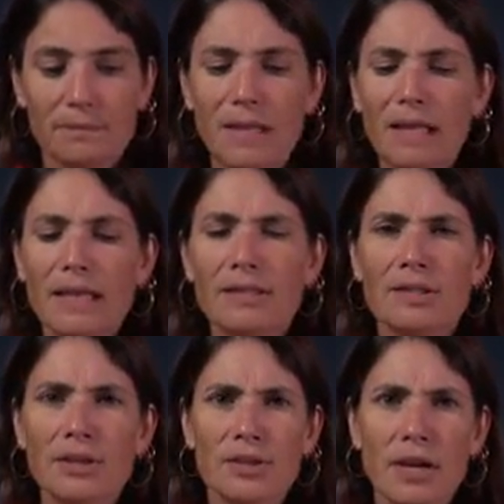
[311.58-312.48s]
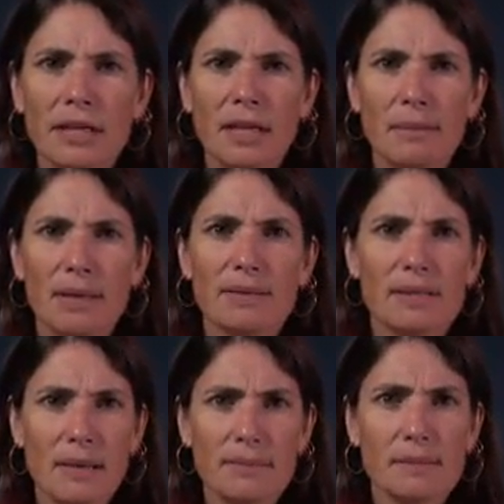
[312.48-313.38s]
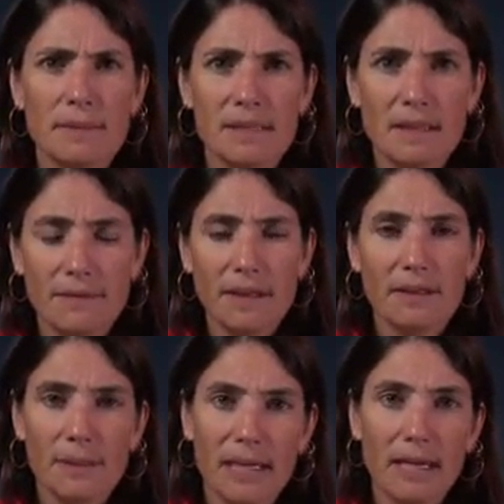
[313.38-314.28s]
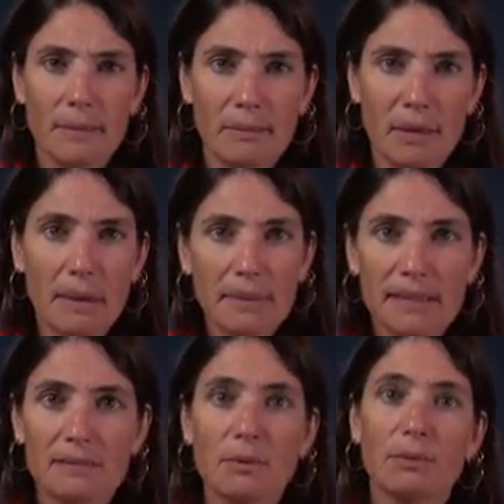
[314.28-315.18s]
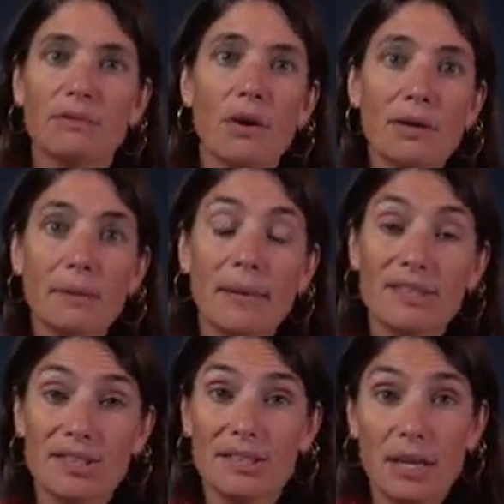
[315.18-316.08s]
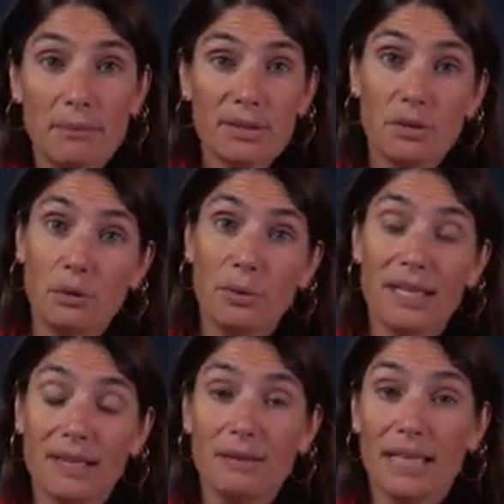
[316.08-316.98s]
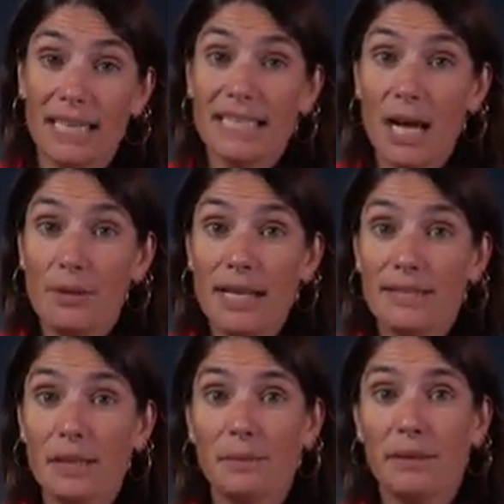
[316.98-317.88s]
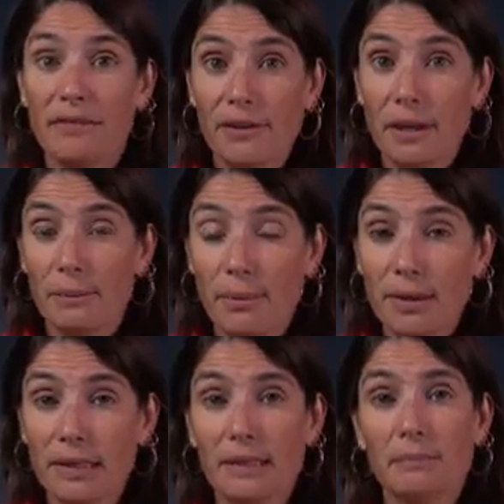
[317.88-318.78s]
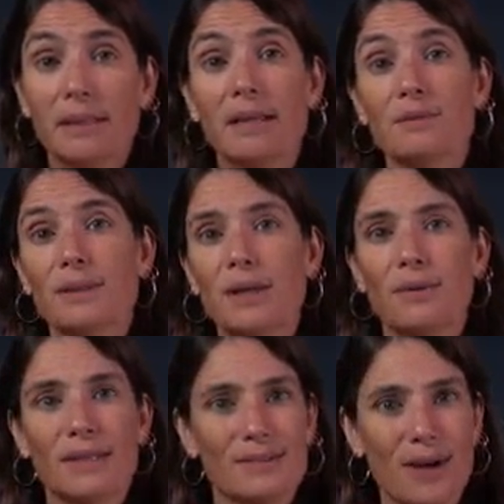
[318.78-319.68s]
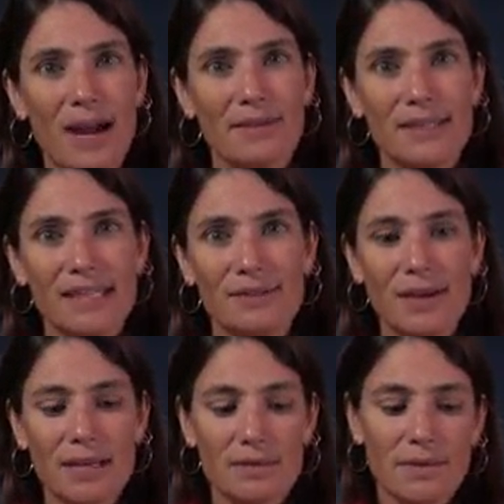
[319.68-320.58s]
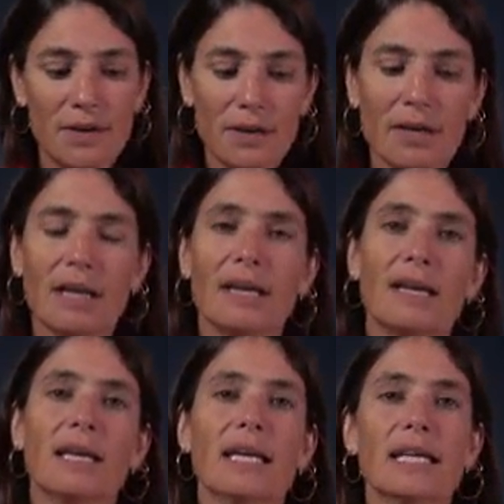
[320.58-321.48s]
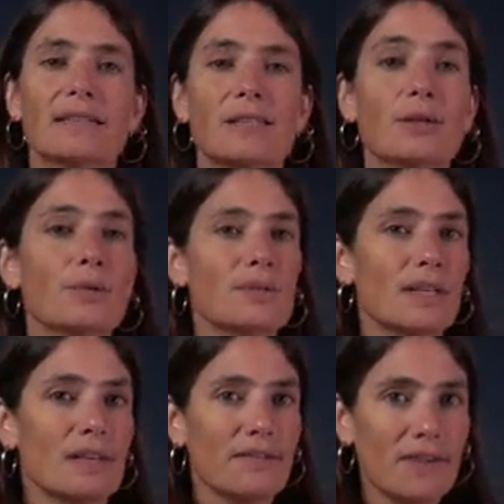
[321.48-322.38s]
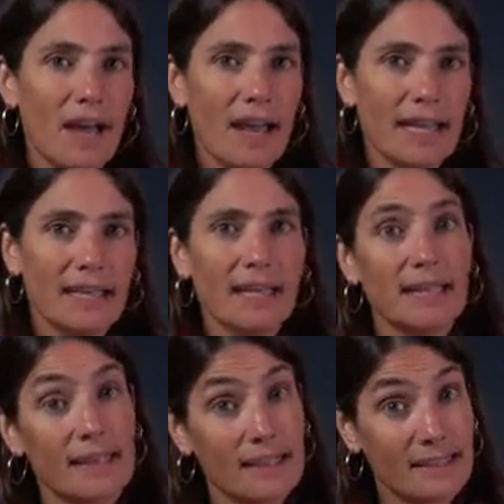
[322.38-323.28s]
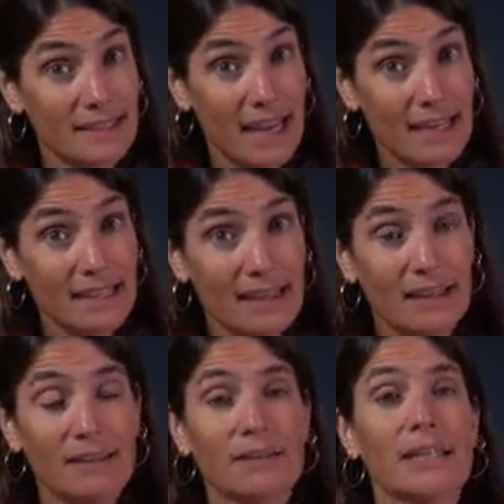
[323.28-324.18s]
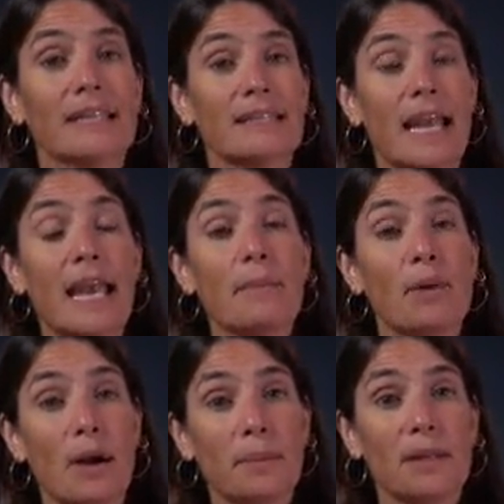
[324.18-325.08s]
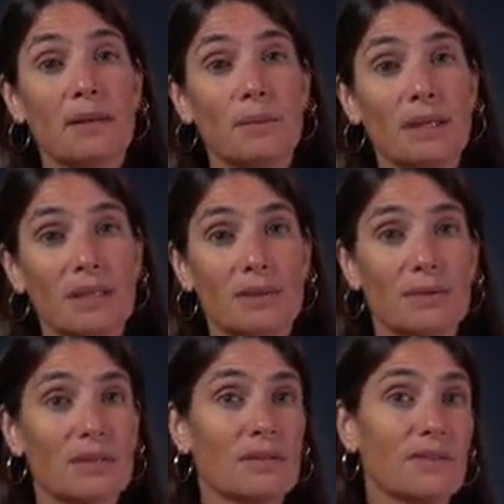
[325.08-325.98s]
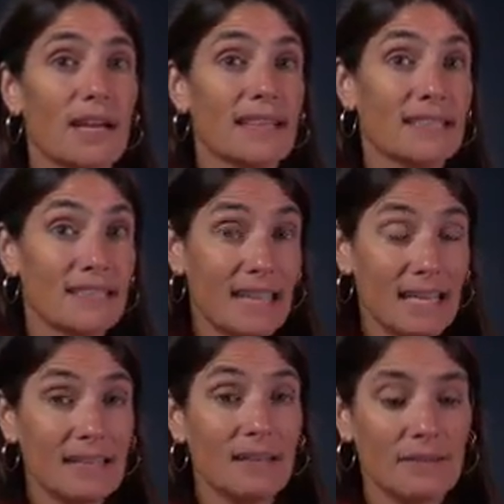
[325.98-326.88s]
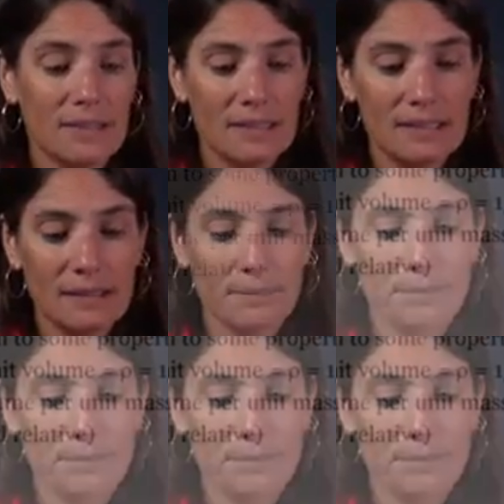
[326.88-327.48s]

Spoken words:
Let's start talking about some specific thermodynamic properties. Well, we've already mentioned temperature. We can tell that's going to be very important because we know it drives heat transfer. It's used to define the state, or it is a property that we can use to define the state of a system.